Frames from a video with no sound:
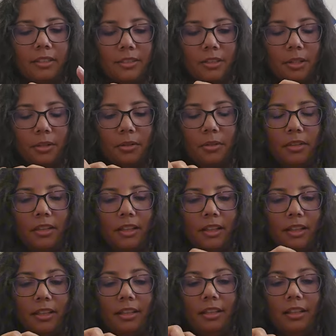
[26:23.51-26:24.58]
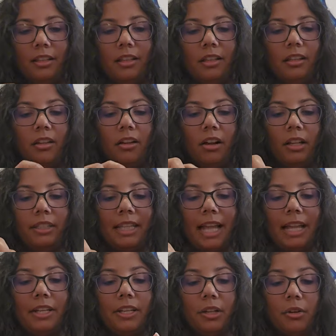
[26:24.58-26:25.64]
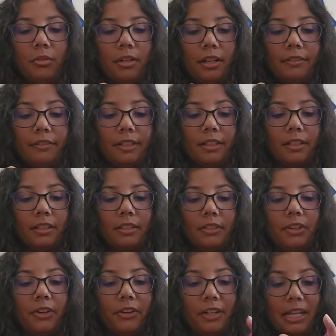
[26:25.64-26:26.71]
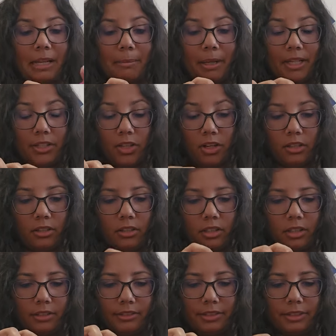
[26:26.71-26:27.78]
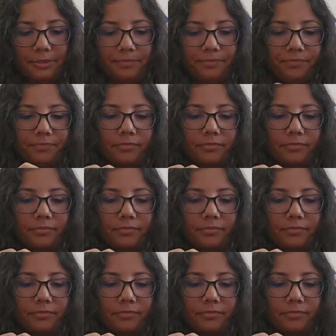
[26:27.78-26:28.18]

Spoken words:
So on that note of the yarn in my yarn closet,